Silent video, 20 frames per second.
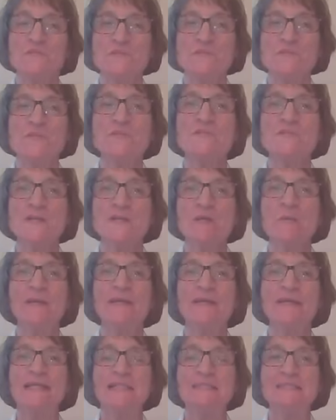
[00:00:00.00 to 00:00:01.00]
We're still
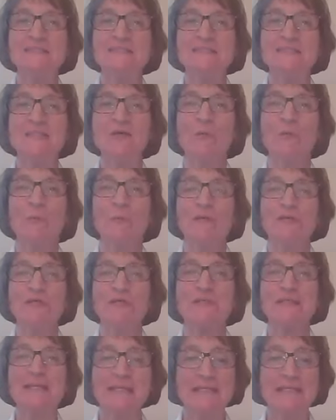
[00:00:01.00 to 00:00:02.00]
celebrating Easter. We're
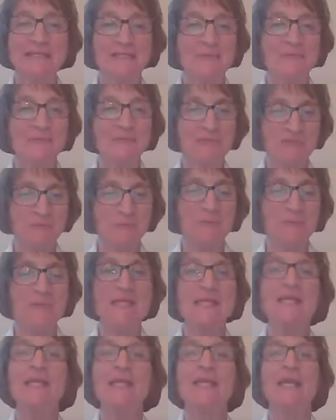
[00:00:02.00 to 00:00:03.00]
on day number
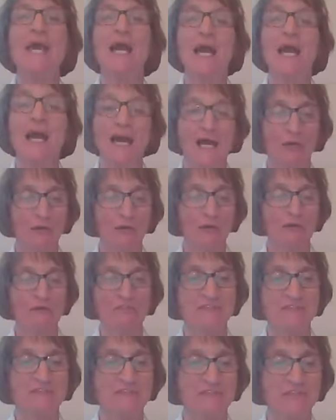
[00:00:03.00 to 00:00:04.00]
3 out
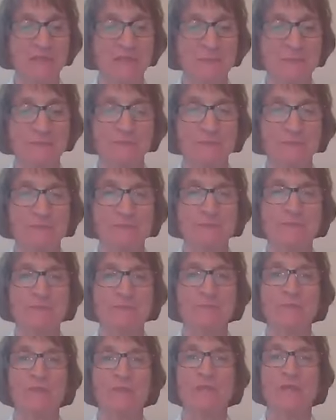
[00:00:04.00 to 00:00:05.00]
of 50.
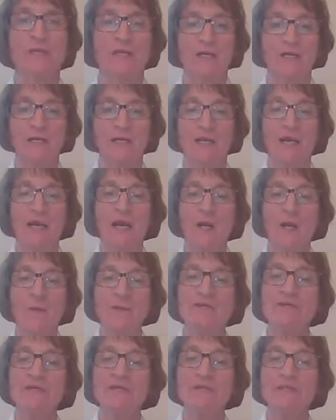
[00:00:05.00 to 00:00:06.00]

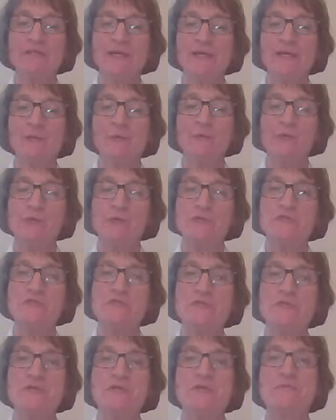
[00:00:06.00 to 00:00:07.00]
However your day
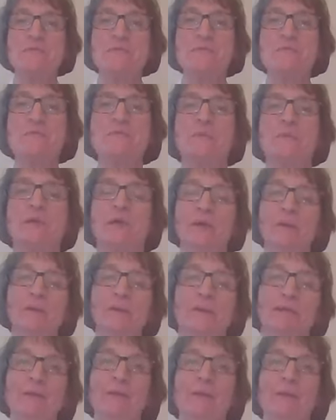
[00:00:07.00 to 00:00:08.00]
was,
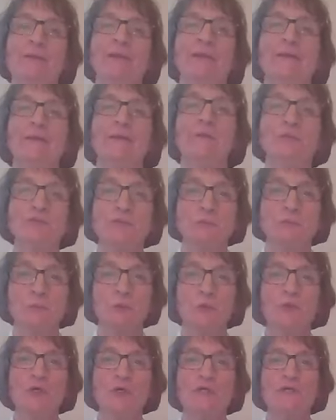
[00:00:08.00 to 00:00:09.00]
maybe it was
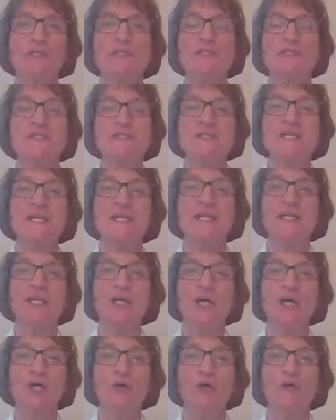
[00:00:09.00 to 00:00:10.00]
bored sitting
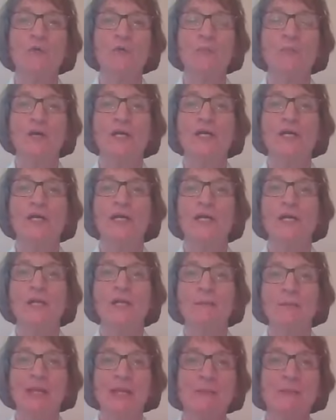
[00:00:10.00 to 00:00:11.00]
at home.
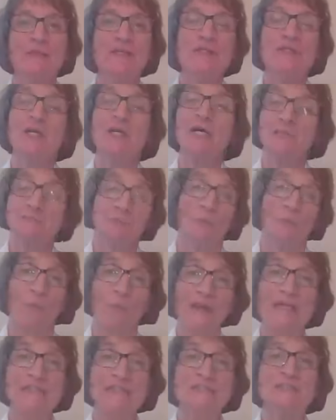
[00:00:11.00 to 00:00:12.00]
Maybe you got
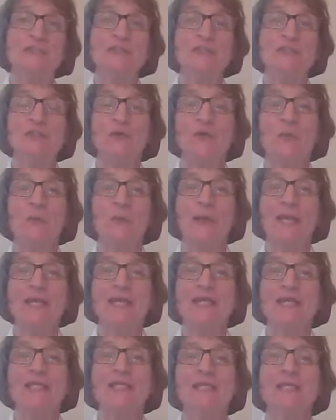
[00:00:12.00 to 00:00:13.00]
wet during the
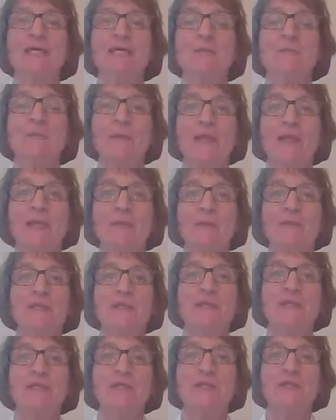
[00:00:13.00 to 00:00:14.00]
rain.
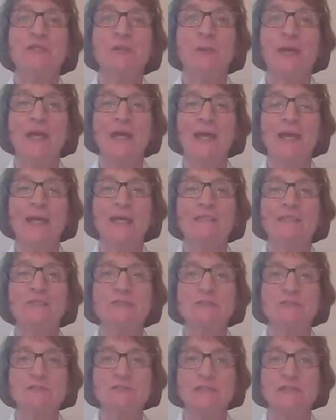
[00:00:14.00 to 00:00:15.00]
Maybe you
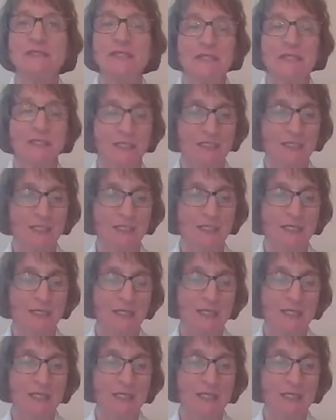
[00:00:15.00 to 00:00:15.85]
had to deal